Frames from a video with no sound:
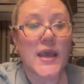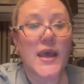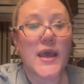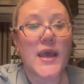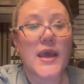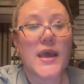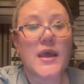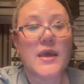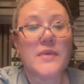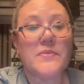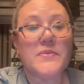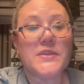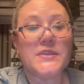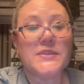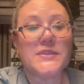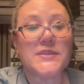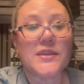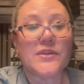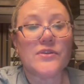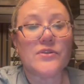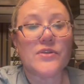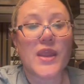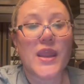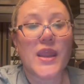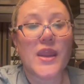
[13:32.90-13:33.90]
The
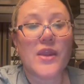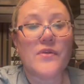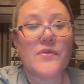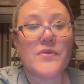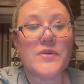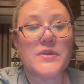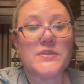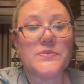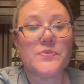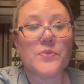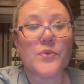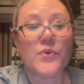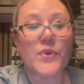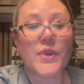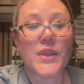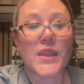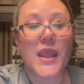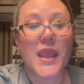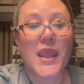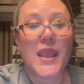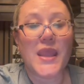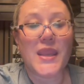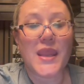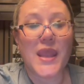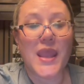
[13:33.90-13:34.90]
standard error is
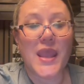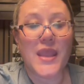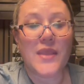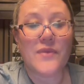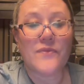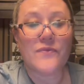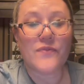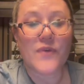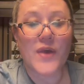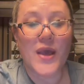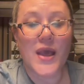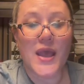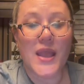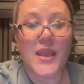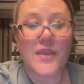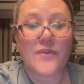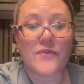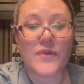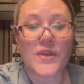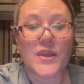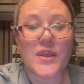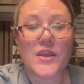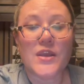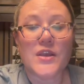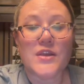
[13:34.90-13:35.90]
0.885.
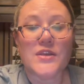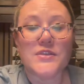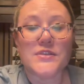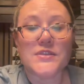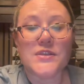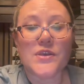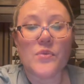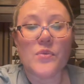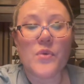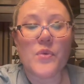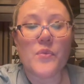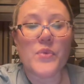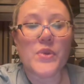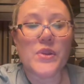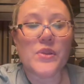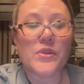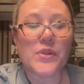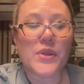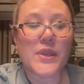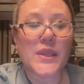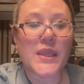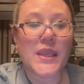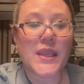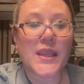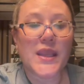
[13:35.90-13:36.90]
So when we're
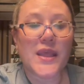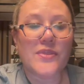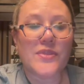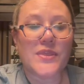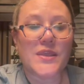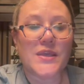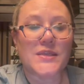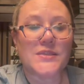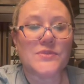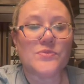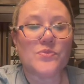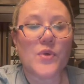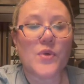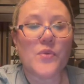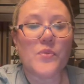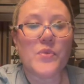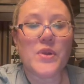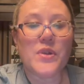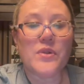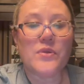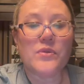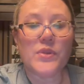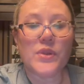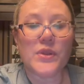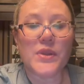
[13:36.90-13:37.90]
looking at this, what
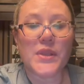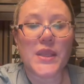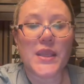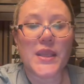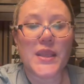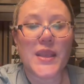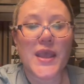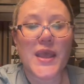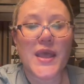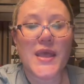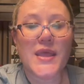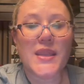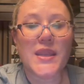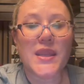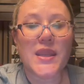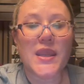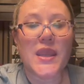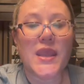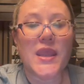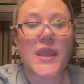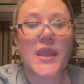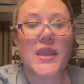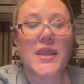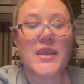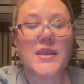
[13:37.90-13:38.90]
we're looking at
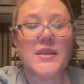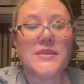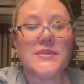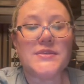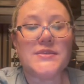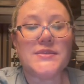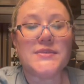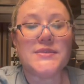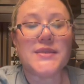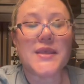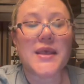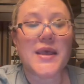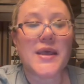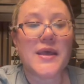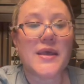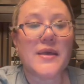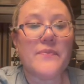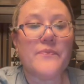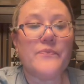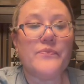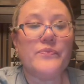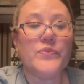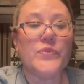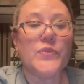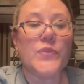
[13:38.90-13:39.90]
is
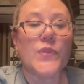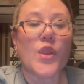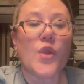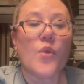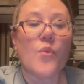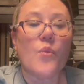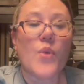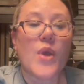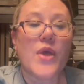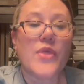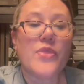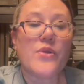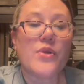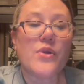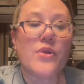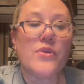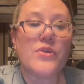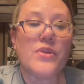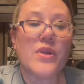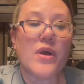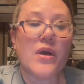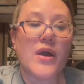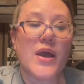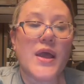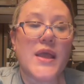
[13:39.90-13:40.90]
whether or
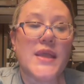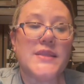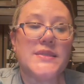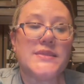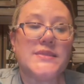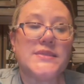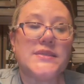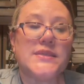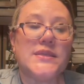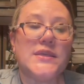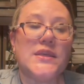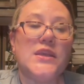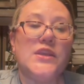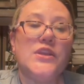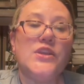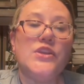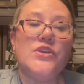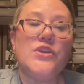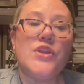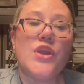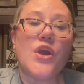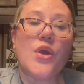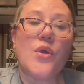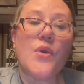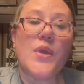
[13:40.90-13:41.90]
not,
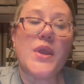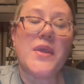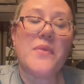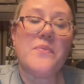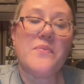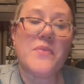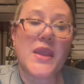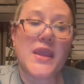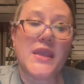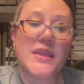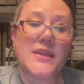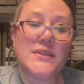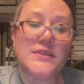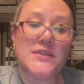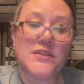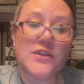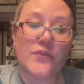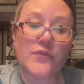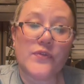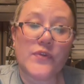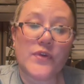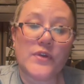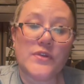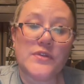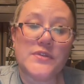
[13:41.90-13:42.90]
it made a
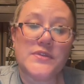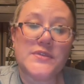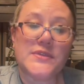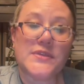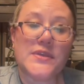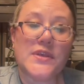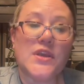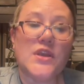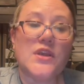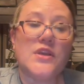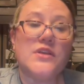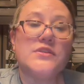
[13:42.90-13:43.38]
difference.